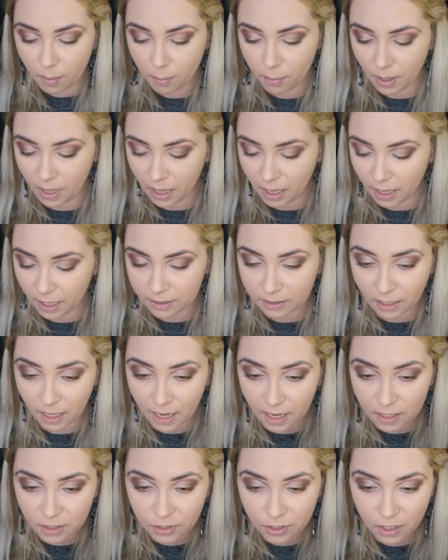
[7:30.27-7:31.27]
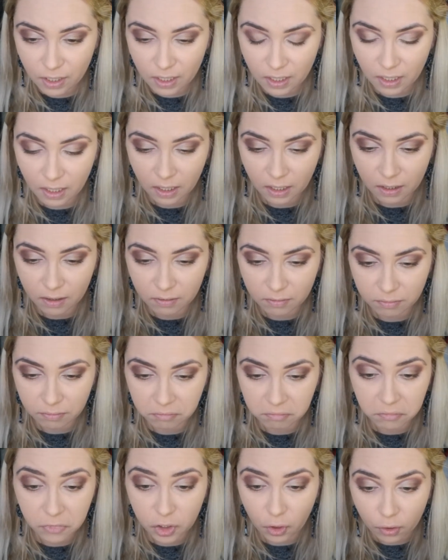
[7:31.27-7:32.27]
but I actually
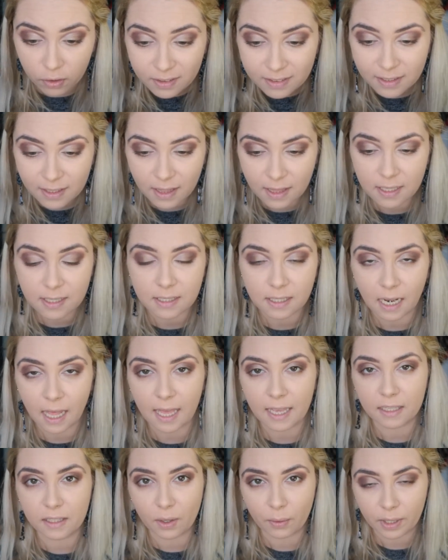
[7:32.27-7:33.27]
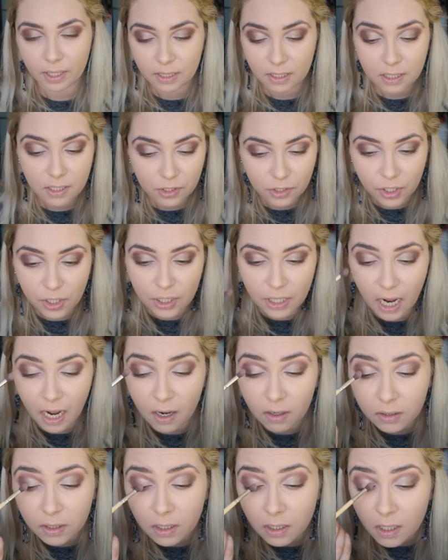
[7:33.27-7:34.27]
don't dislike the way this turned
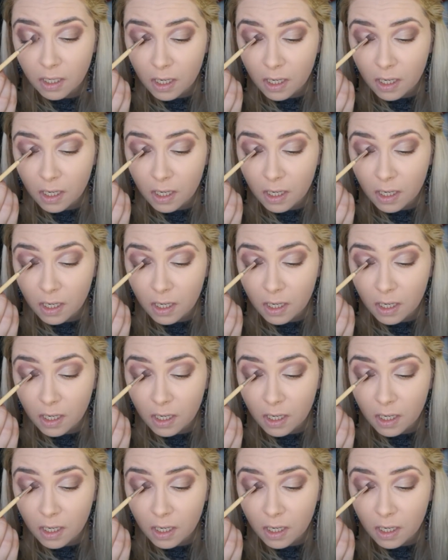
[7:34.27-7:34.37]
out,